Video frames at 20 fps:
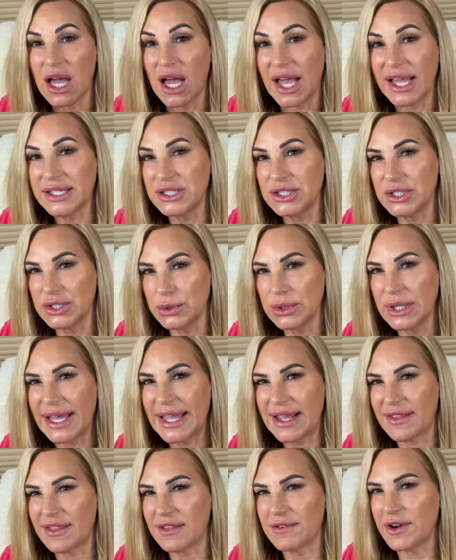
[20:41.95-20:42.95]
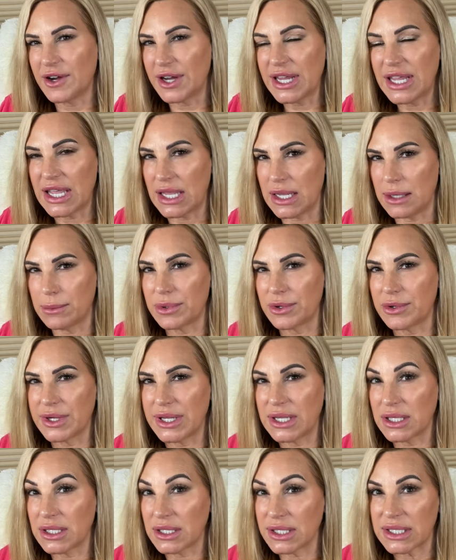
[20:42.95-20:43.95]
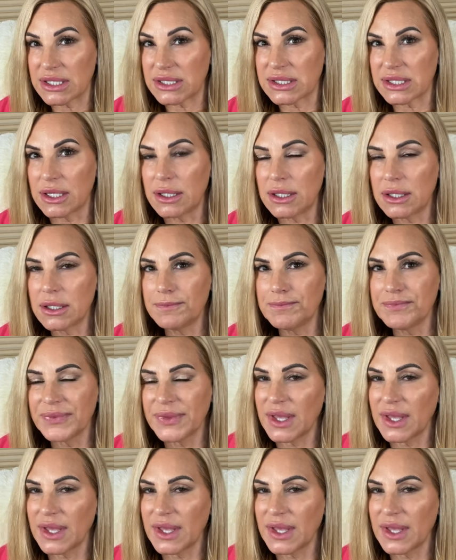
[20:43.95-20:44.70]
I do like the very ambery Click Song.